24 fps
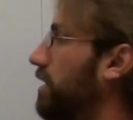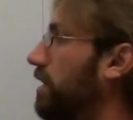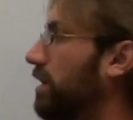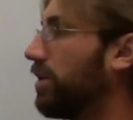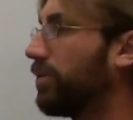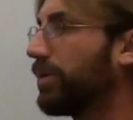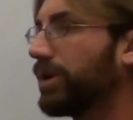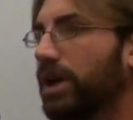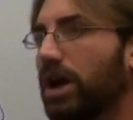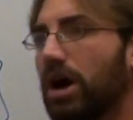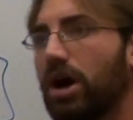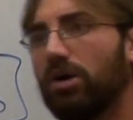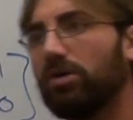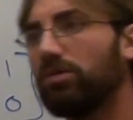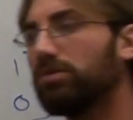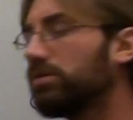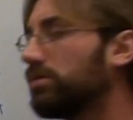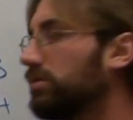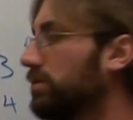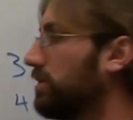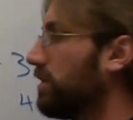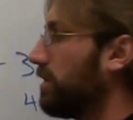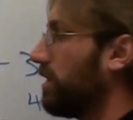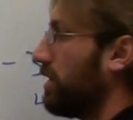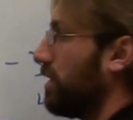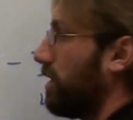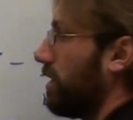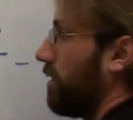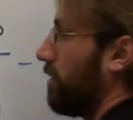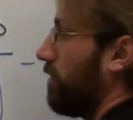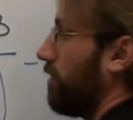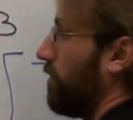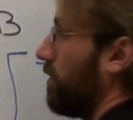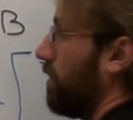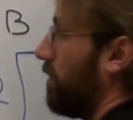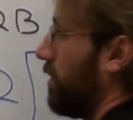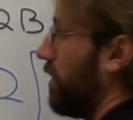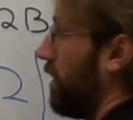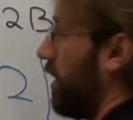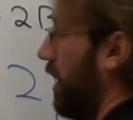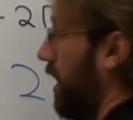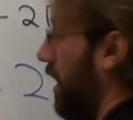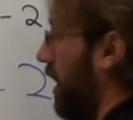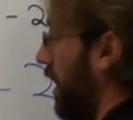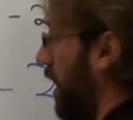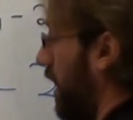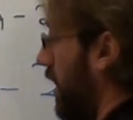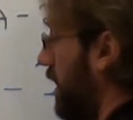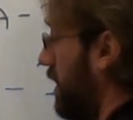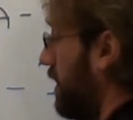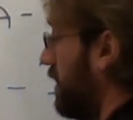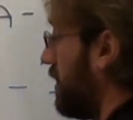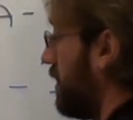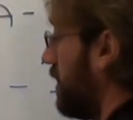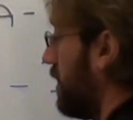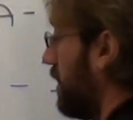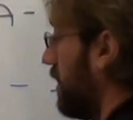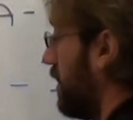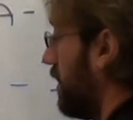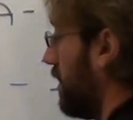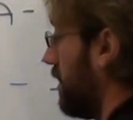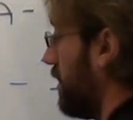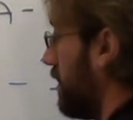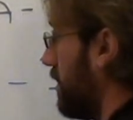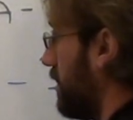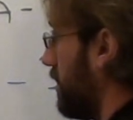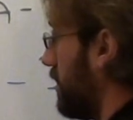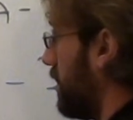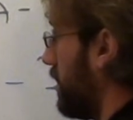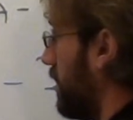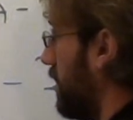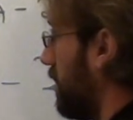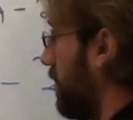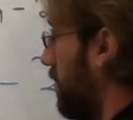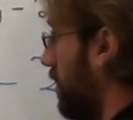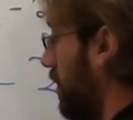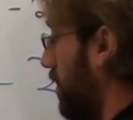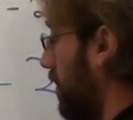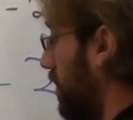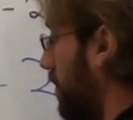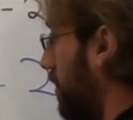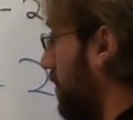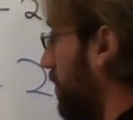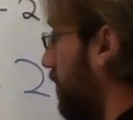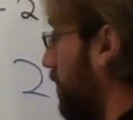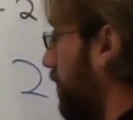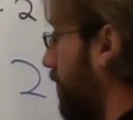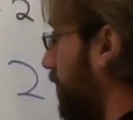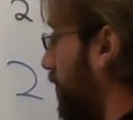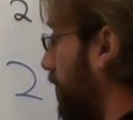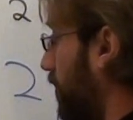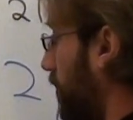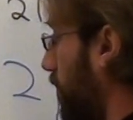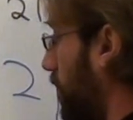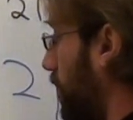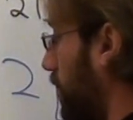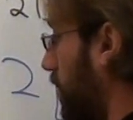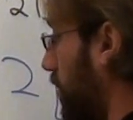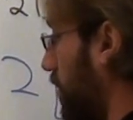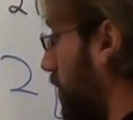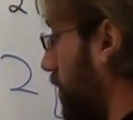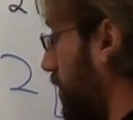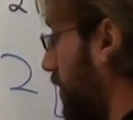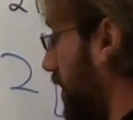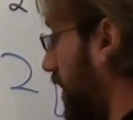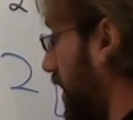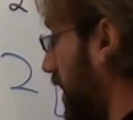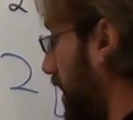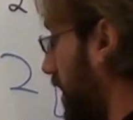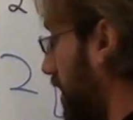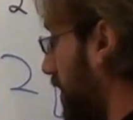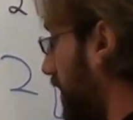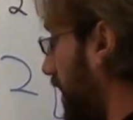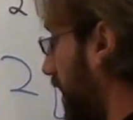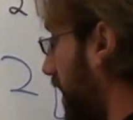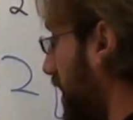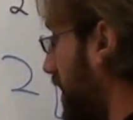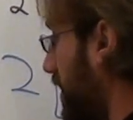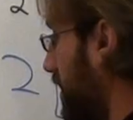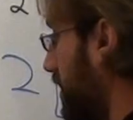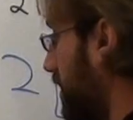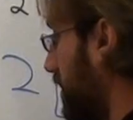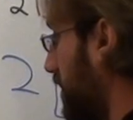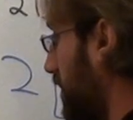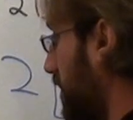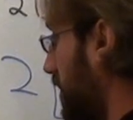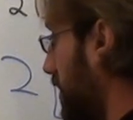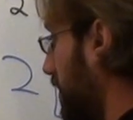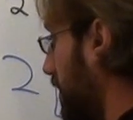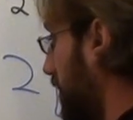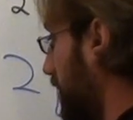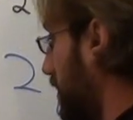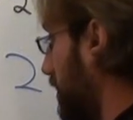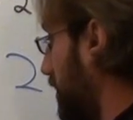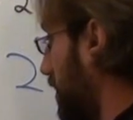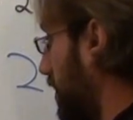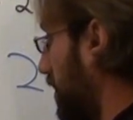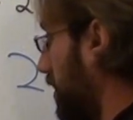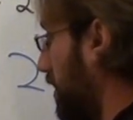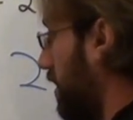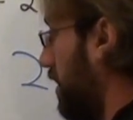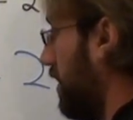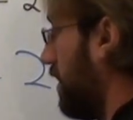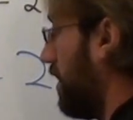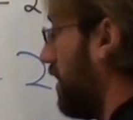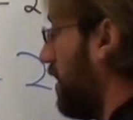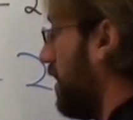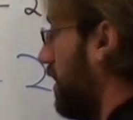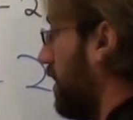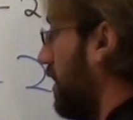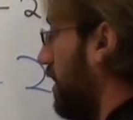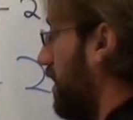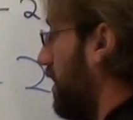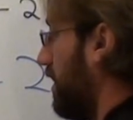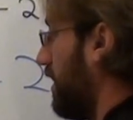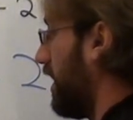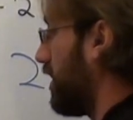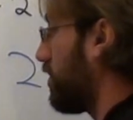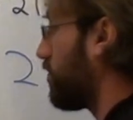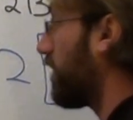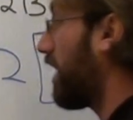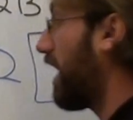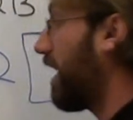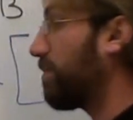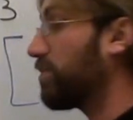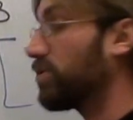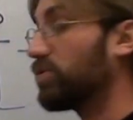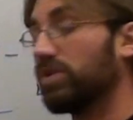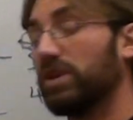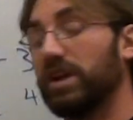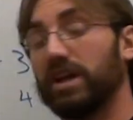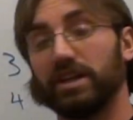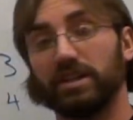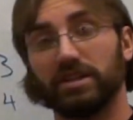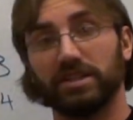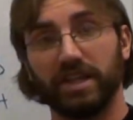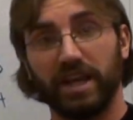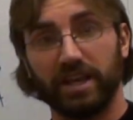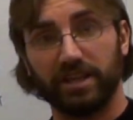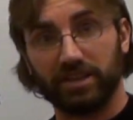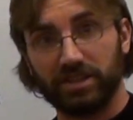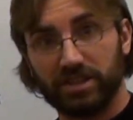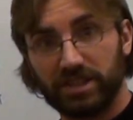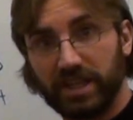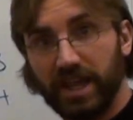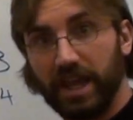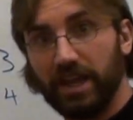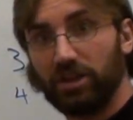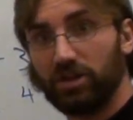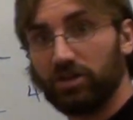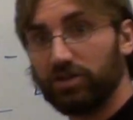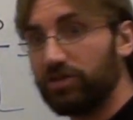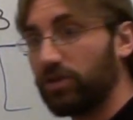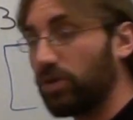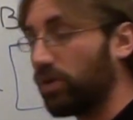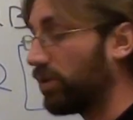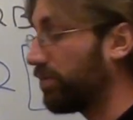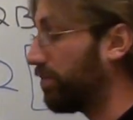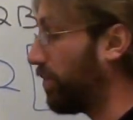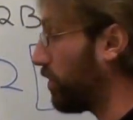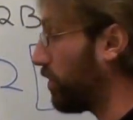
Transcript: here we go. 8, 0, 4, negative 8. That's what happens when I take the scalar four and